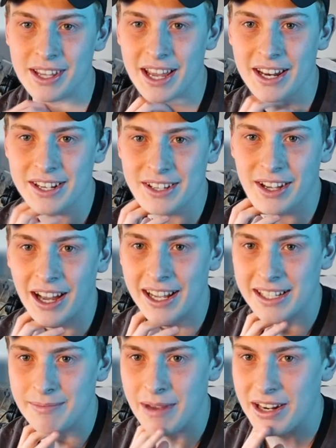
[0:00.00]
the end. Uh, I
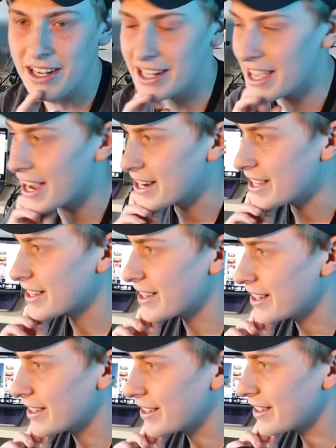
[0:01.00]
had to manually edit
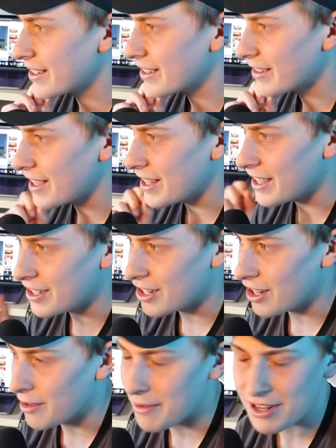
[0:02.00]
the in
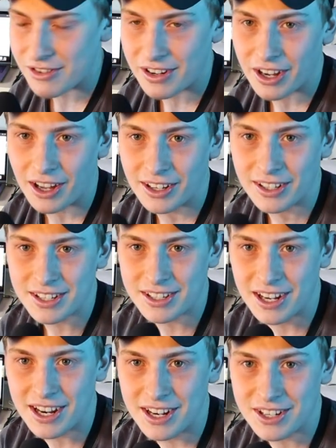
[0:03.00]
your elementary color
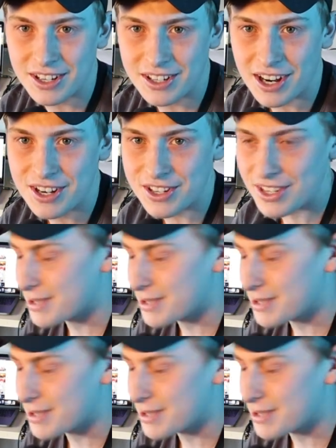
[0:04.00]
to, to change the